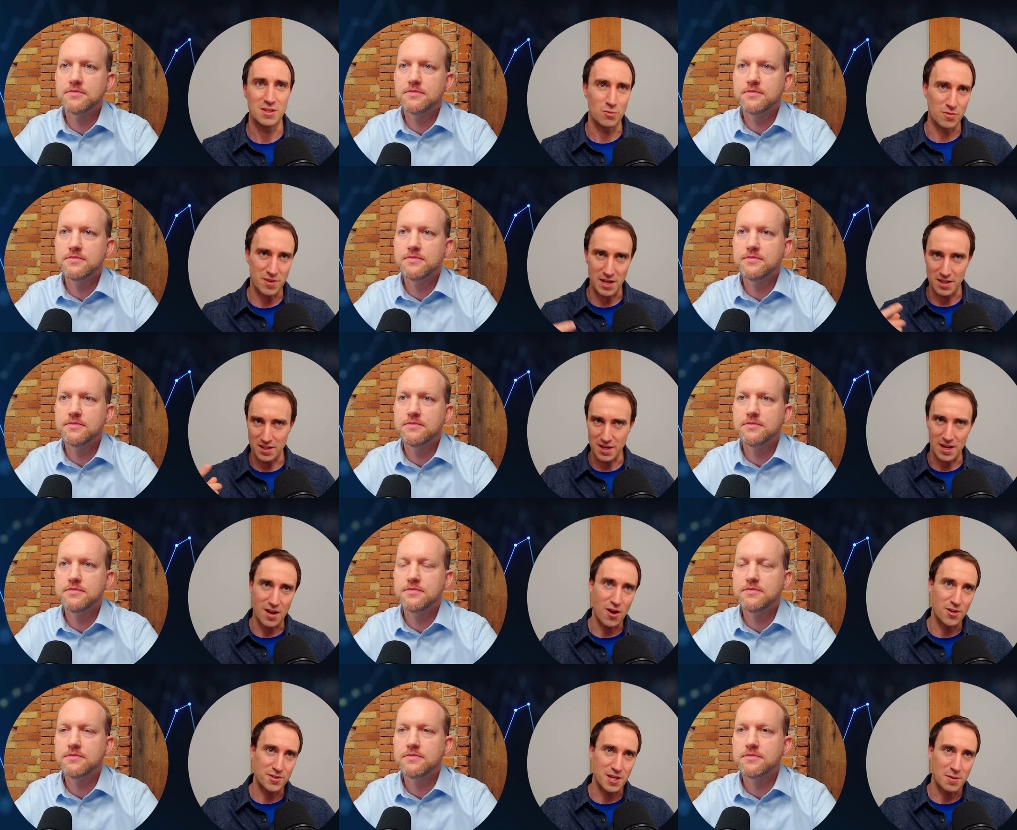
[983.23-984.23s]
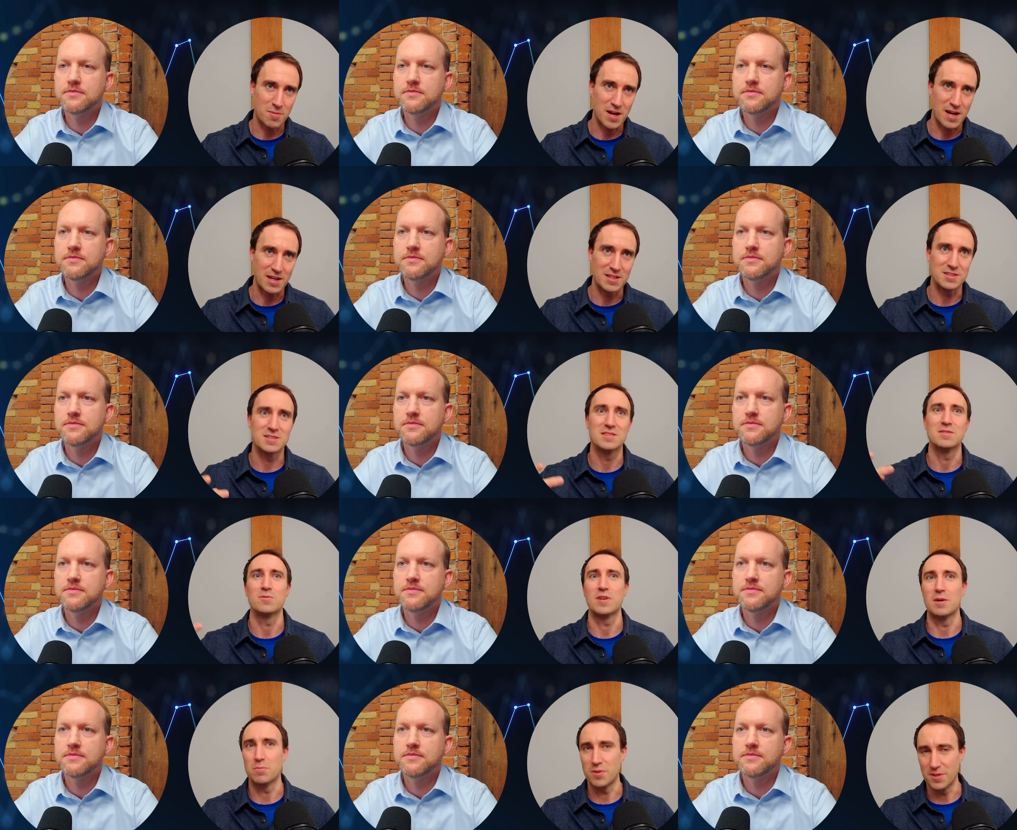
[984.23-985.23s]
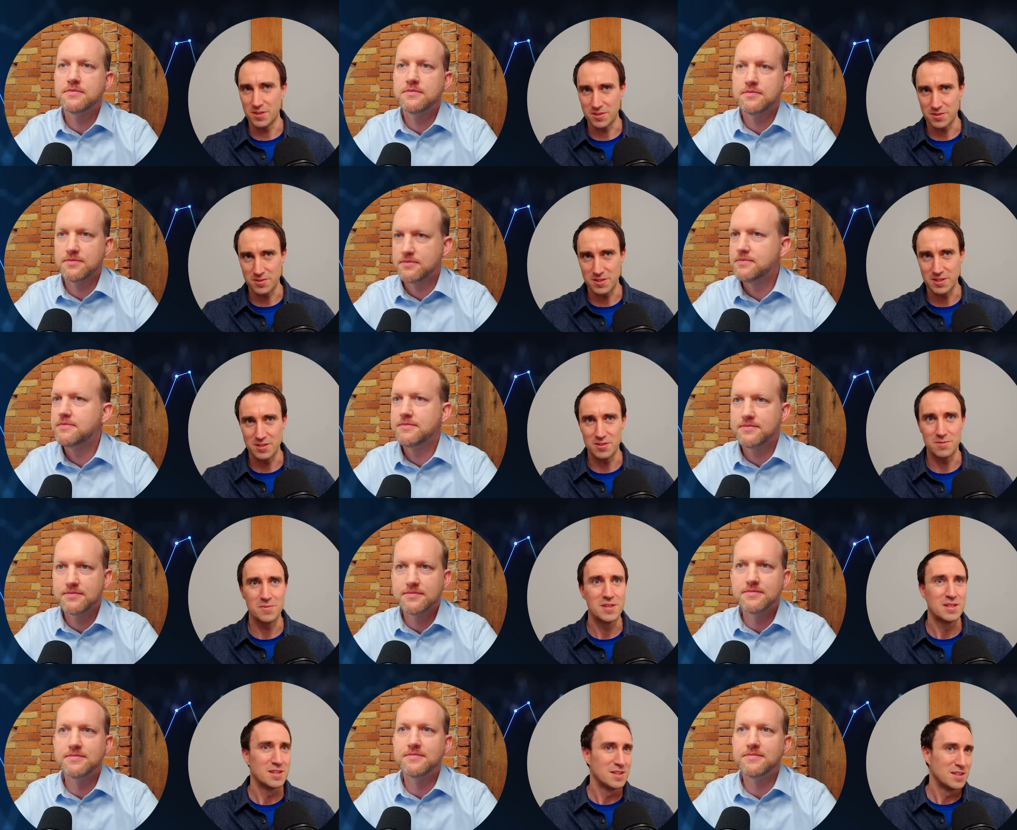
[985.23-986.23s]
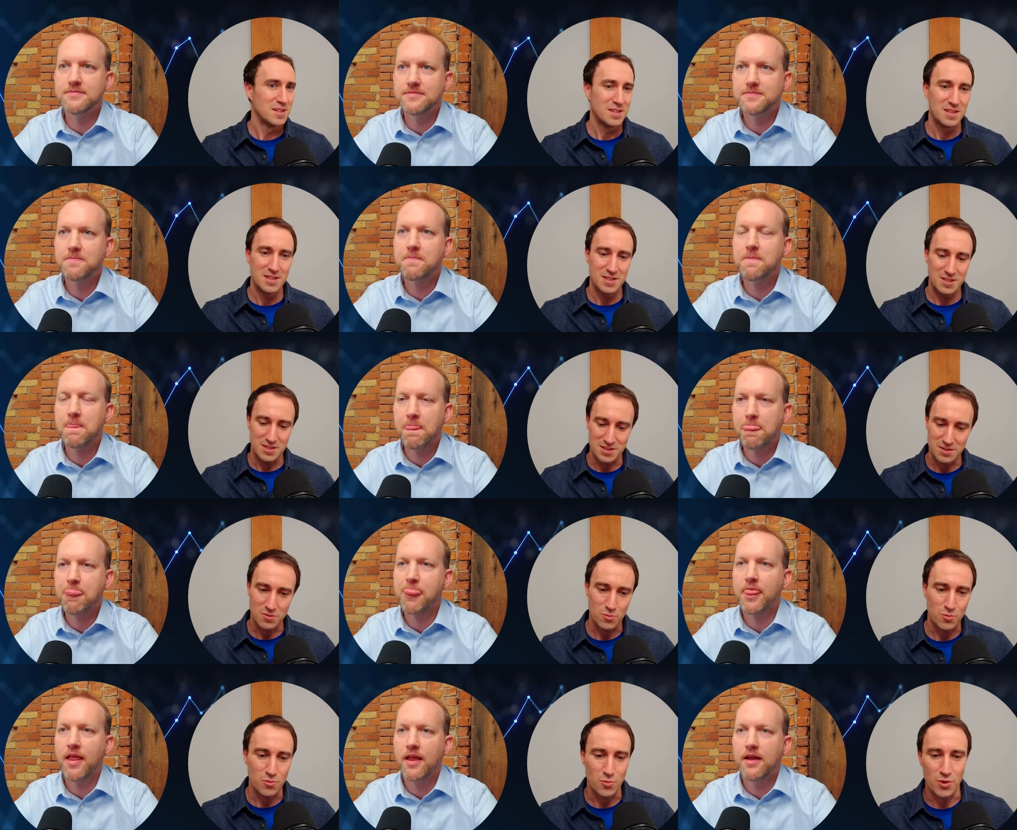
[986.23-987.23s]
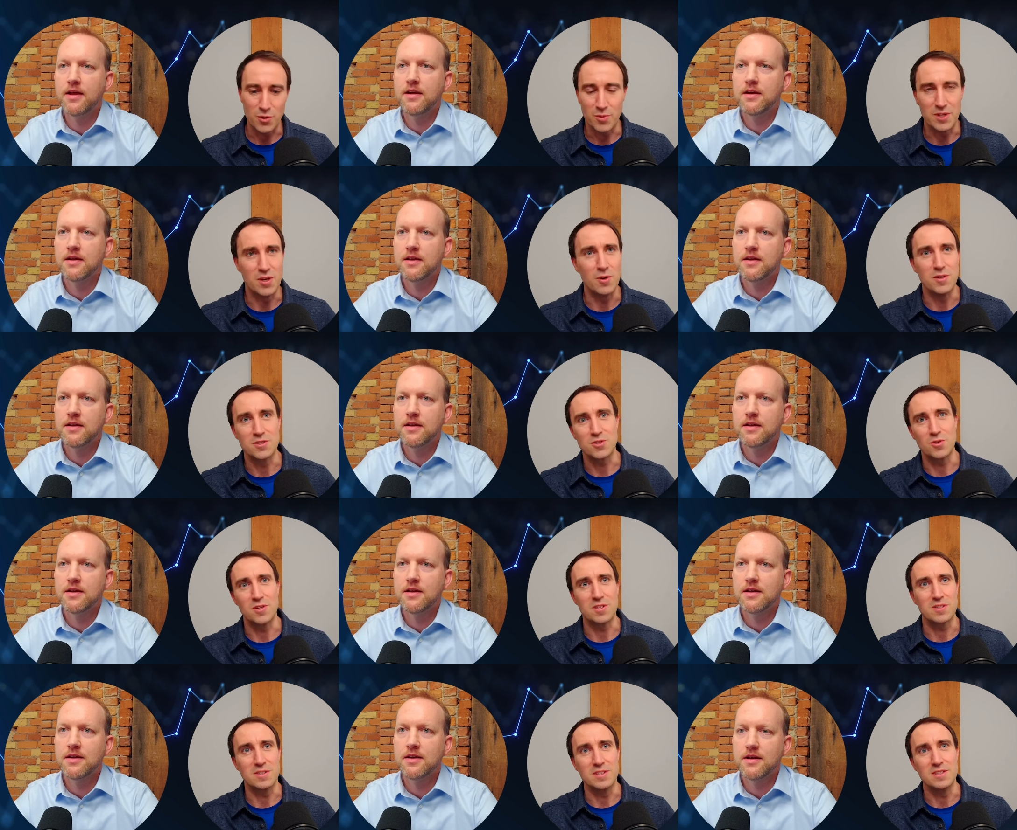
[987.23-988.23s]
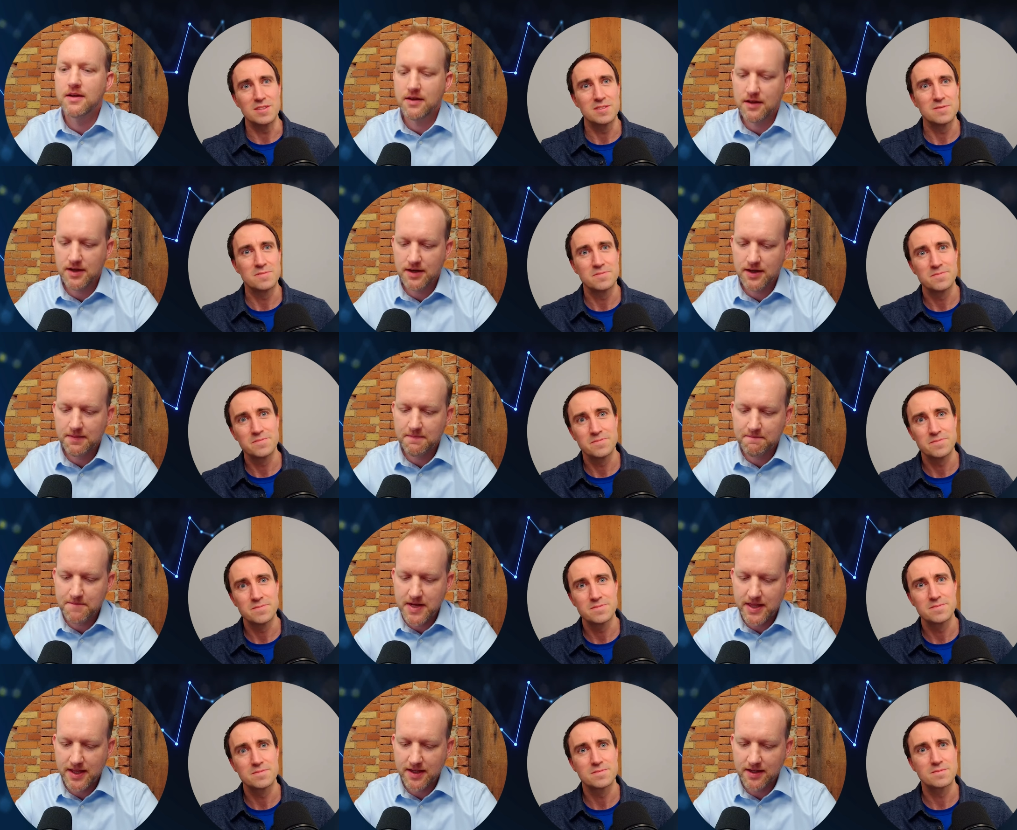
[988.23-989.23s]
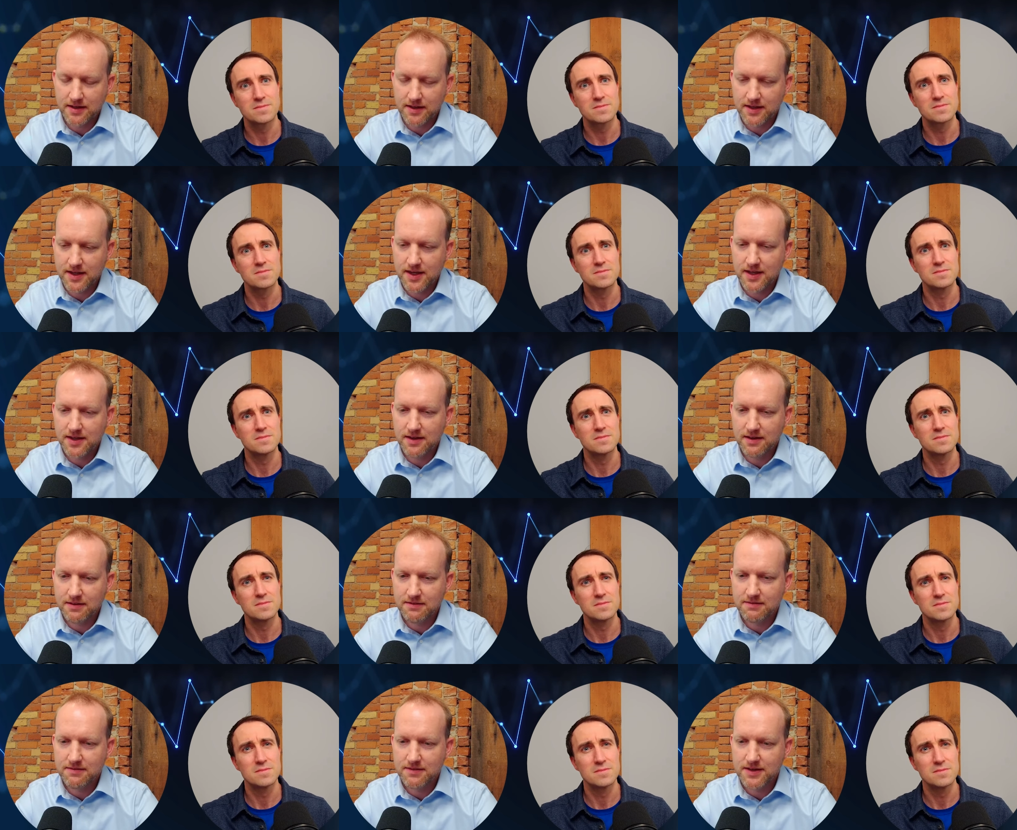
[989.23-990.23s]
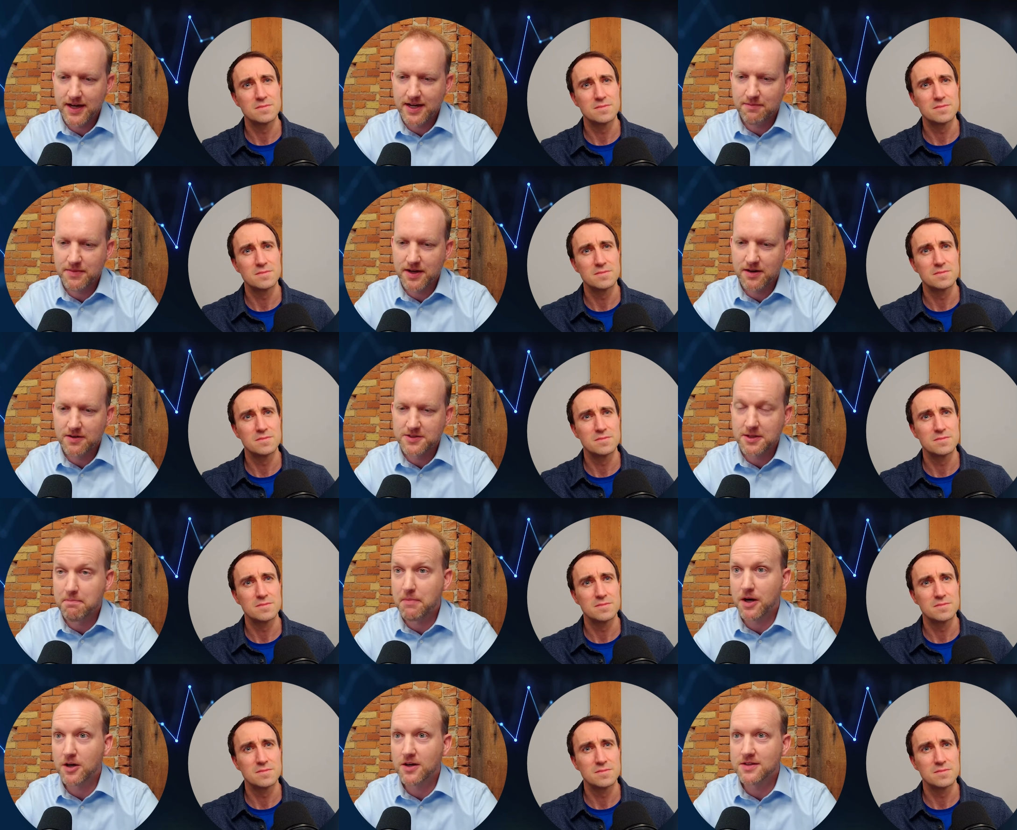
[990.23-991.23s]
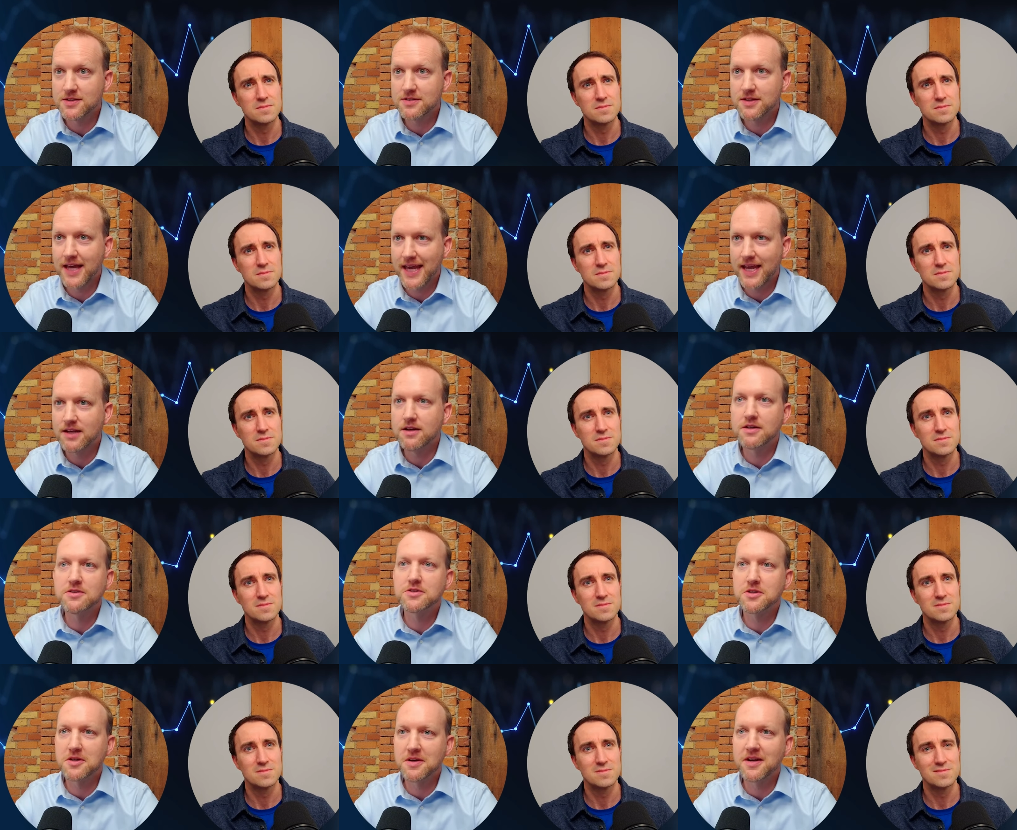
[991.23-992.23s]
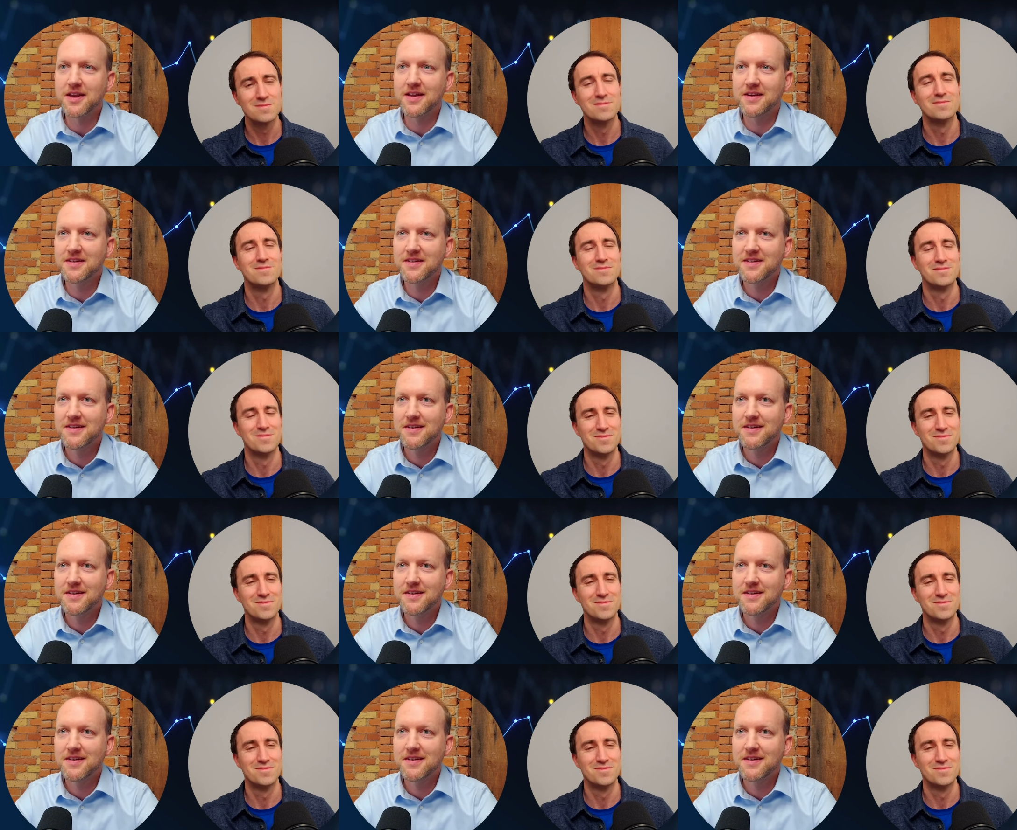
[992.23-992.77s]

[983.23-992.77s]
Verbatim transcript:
Speaker 1: You know, we've kind of got all-time highs, got political year. Mm-hmm. What do we know historically?
Speaker 2: Um, I think a key item there is that markets hate uncertainty